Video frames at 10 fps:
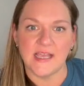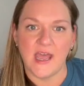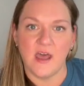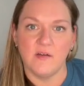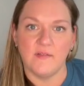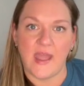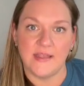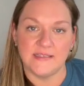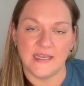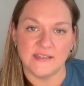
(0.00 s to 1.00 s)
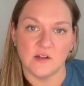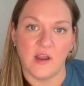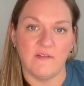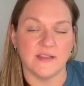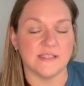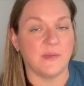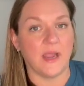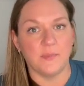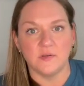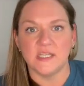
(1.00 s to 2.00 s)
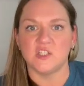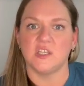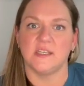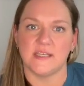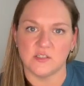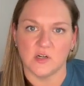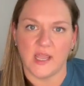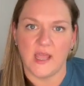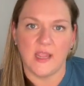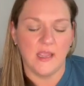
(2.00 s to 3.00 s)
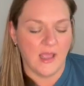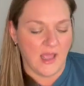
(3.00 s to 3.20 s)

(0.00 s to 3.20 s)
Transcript: start having some hypotension yesterday,